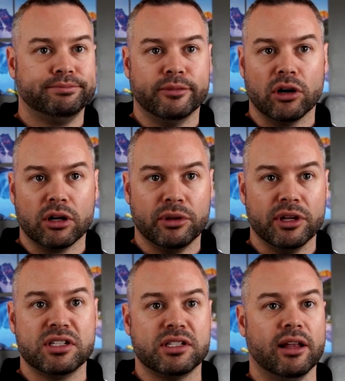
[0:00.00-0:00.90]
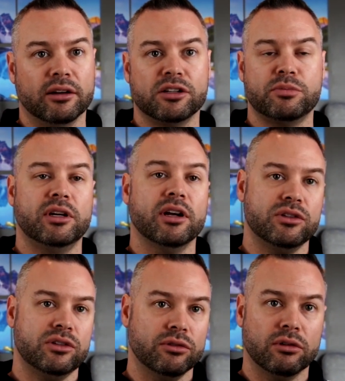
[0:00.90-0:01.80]
marketplace sellers
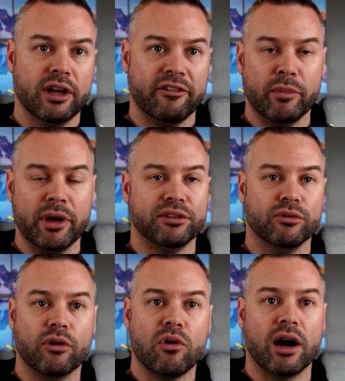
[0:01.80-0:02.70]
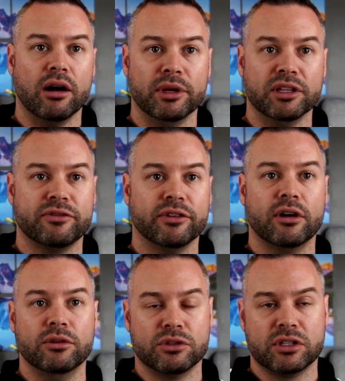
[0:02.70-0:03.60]
because you'll have met the requirements for
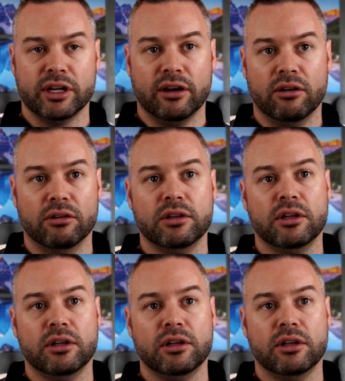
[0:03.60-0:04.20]
co-sell.